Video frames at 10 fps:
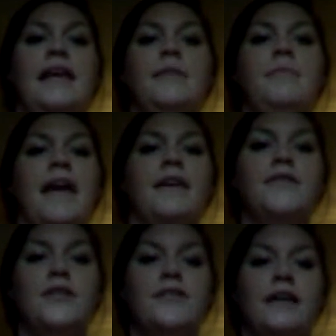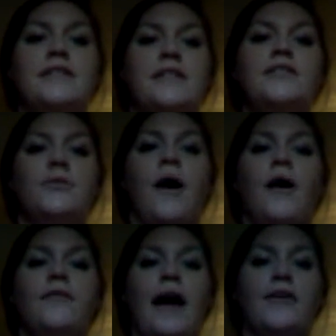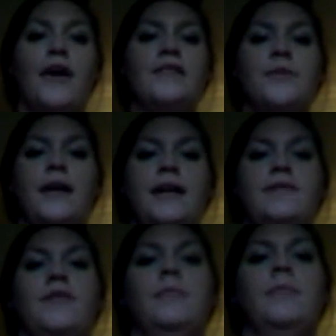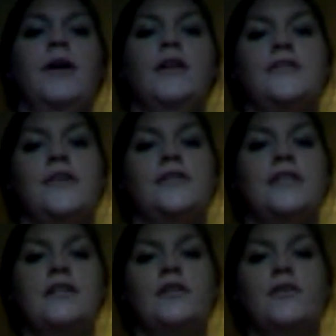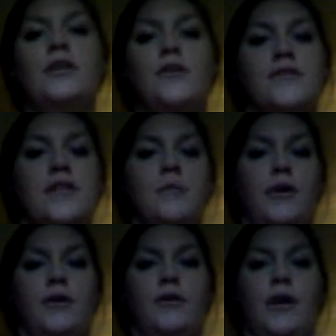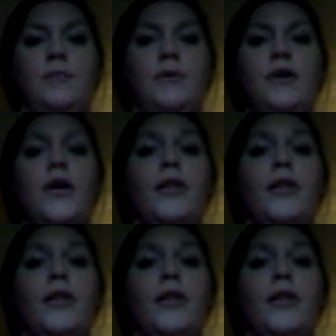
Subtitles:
In May of 2012, I graduated from an associate degree nursing program